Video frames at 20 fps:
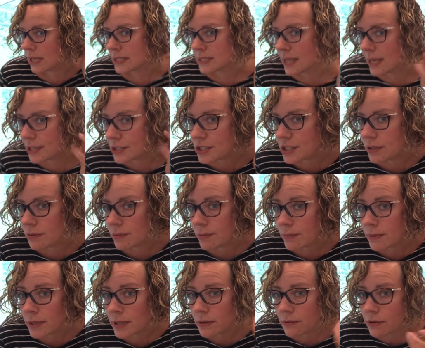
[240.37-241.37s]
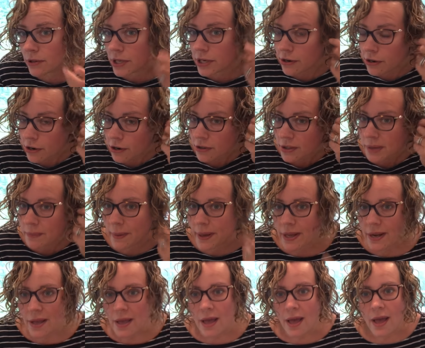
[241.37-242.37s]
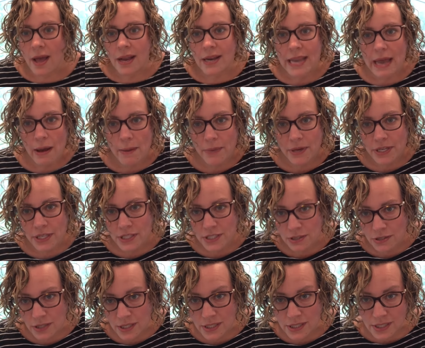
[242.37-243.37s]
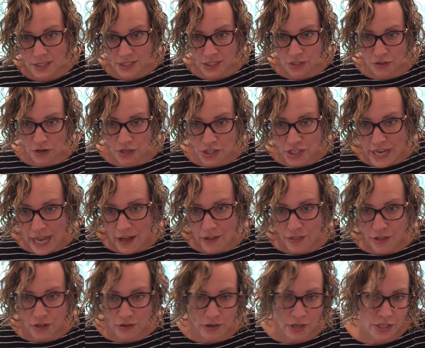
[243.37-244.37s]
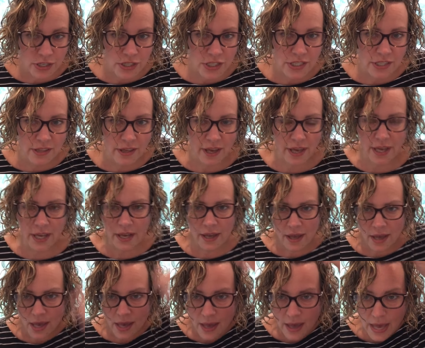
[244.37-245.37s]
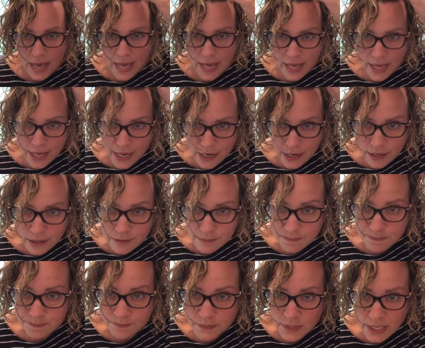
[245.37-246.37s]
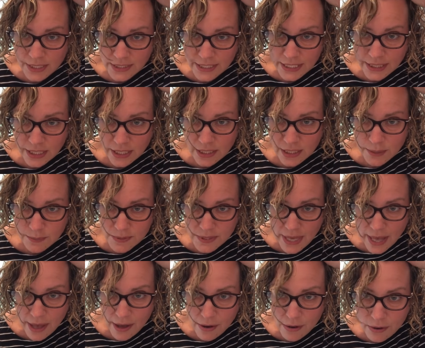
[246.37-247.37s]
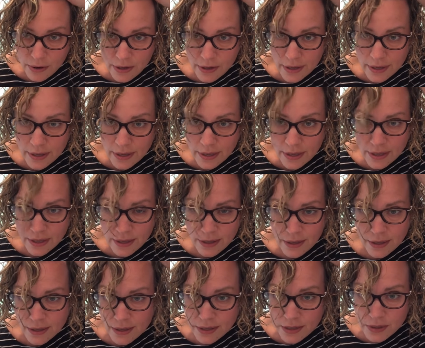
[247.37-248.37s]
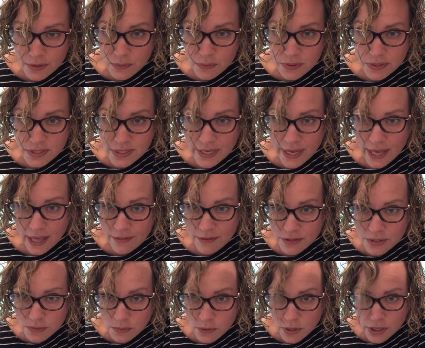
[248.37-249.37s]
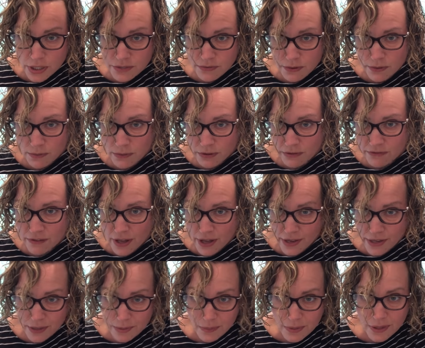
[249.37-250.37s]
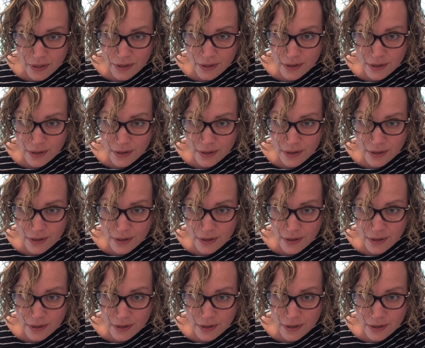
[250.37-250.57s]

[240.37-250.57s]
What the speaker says: it's actually really, really curly. But now I'm gonna do this scrunch out the crunch thing and take the clips out. We'll see how this works for root volume.